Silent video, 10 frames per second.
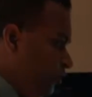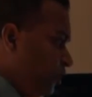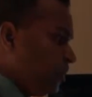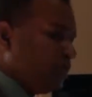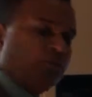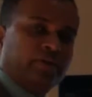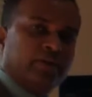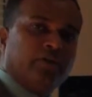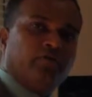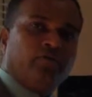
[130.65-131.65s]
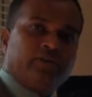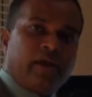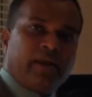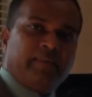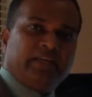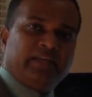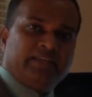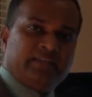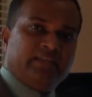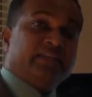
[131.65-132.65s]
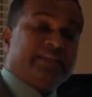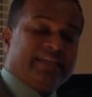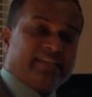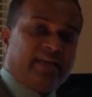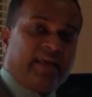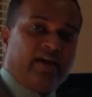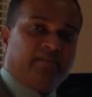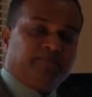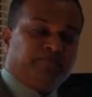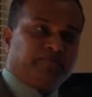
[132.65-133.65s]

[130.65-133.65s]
you can do the neural dynamic testing to test that out.